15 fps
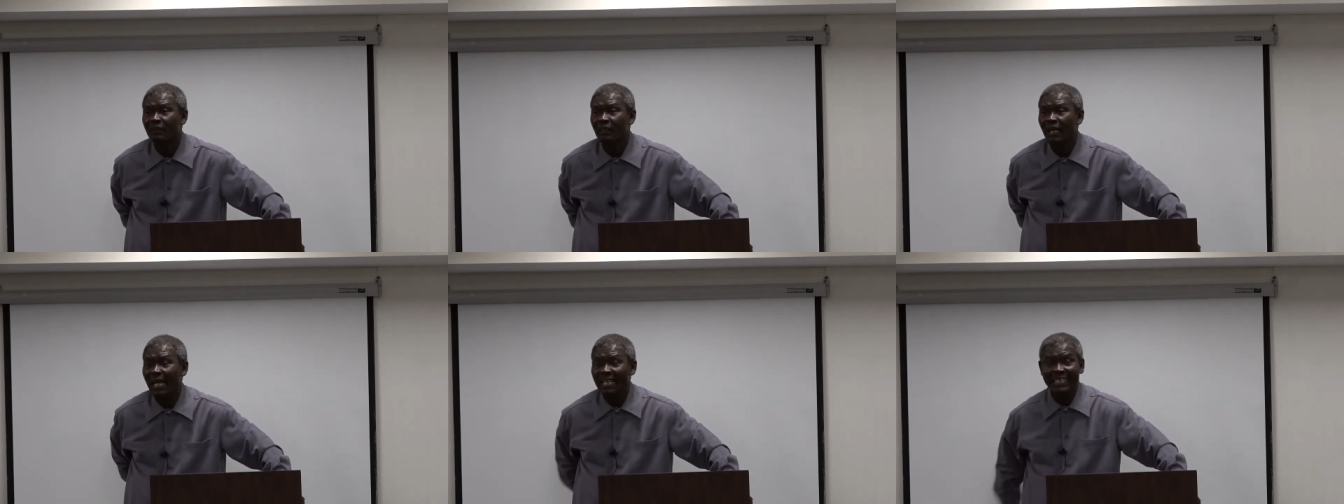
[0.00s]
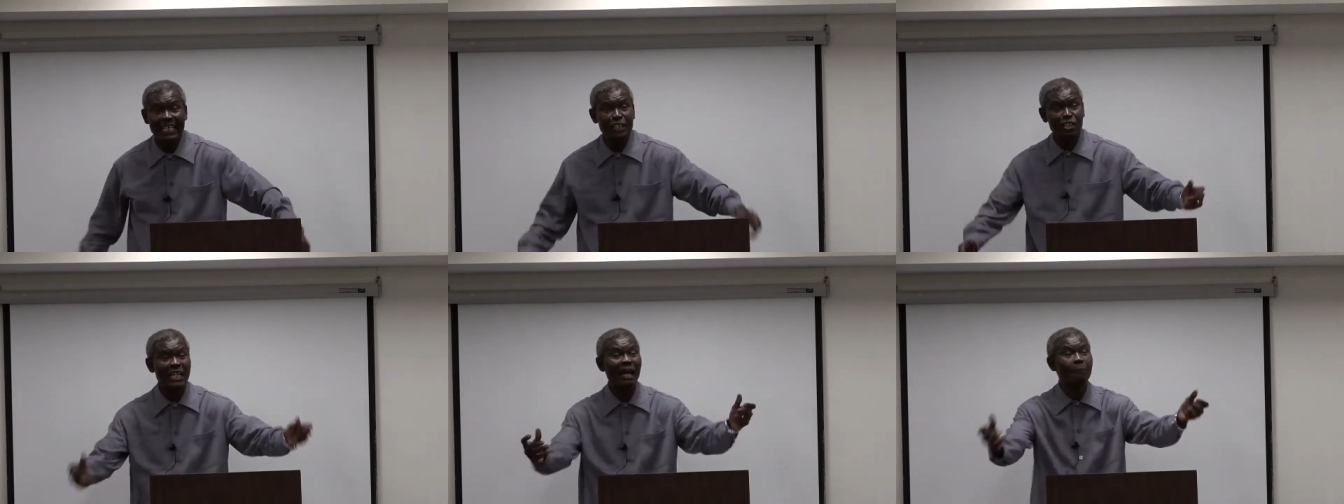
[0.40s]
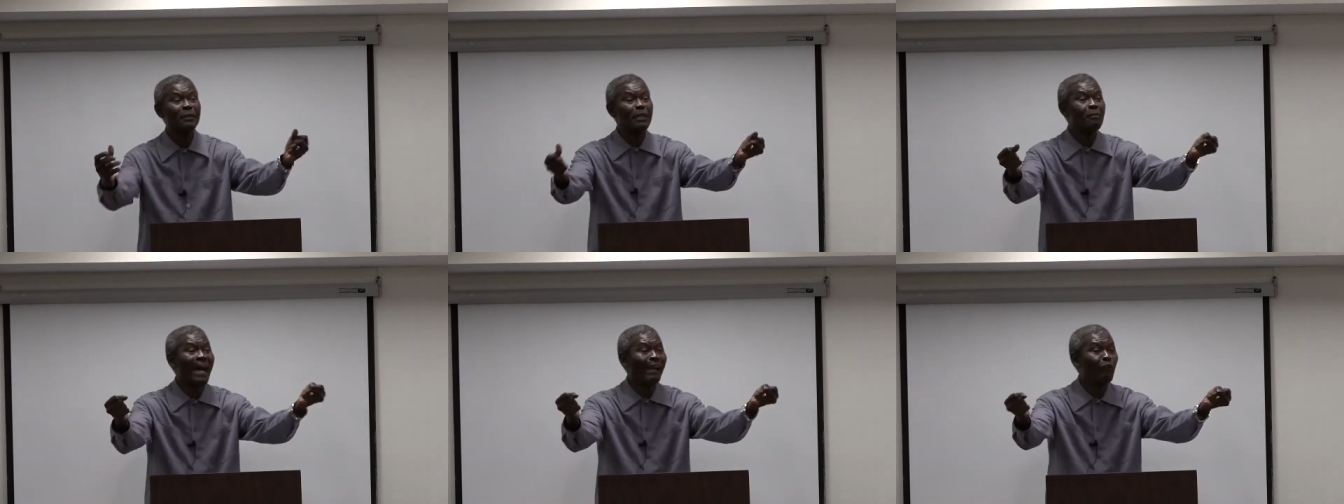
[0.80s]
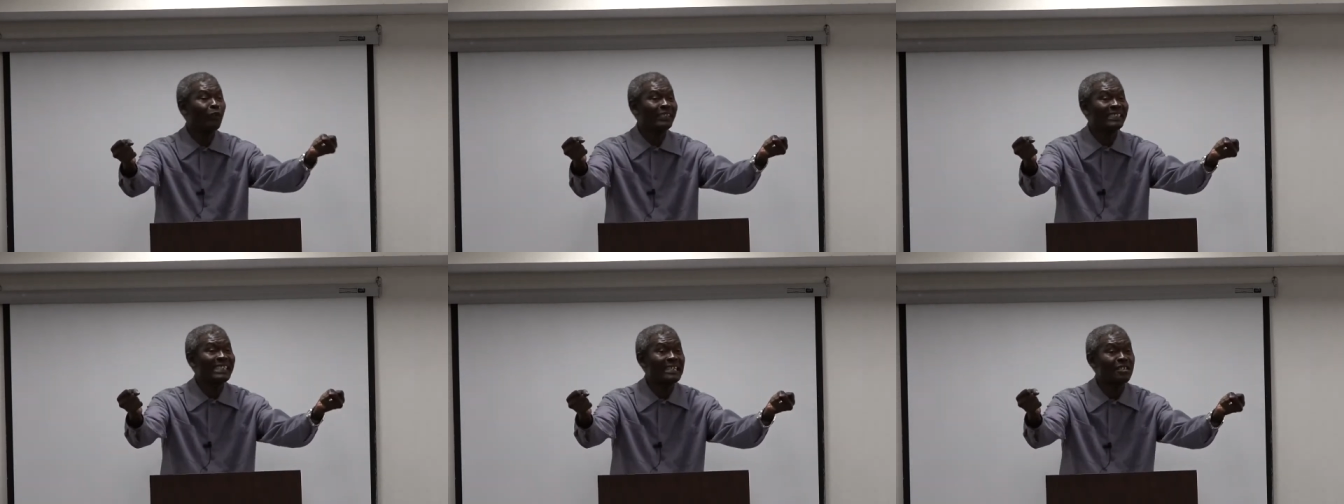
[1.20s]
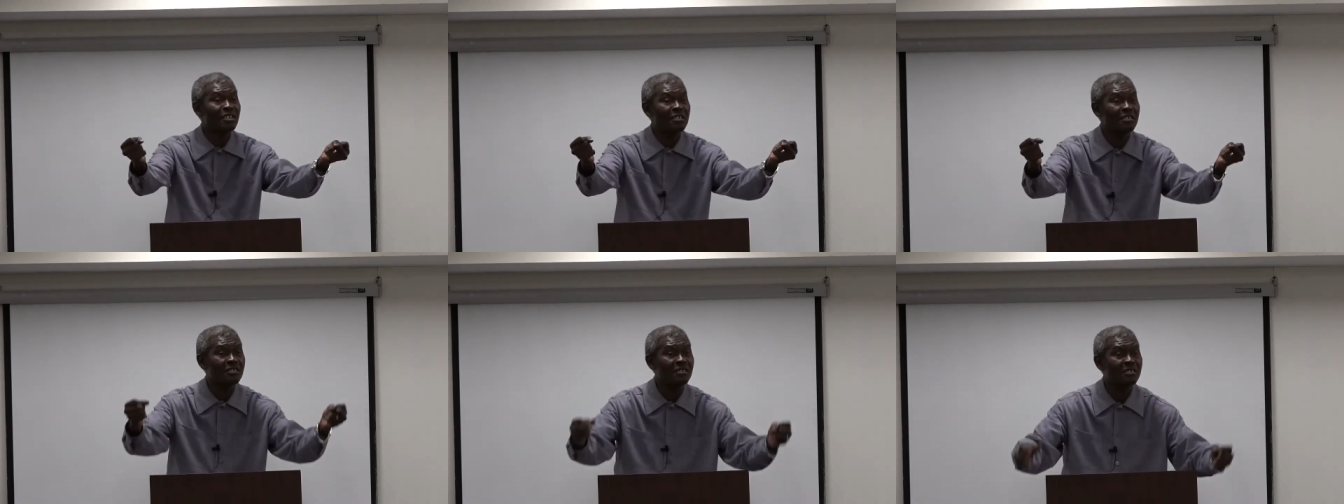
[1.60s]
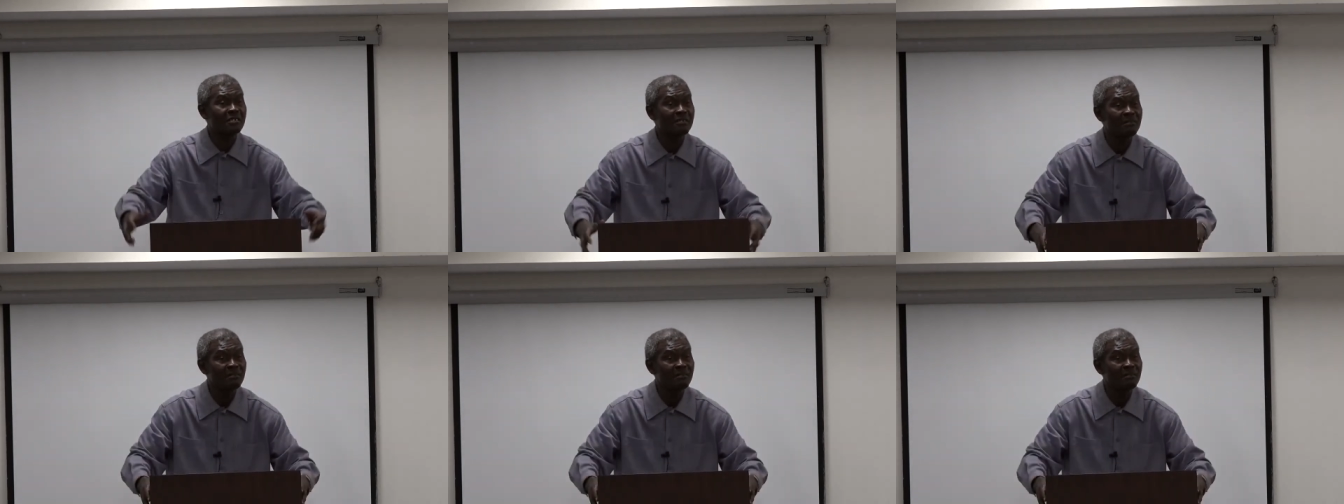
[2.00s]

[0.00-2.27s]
And they shall be my witnesses.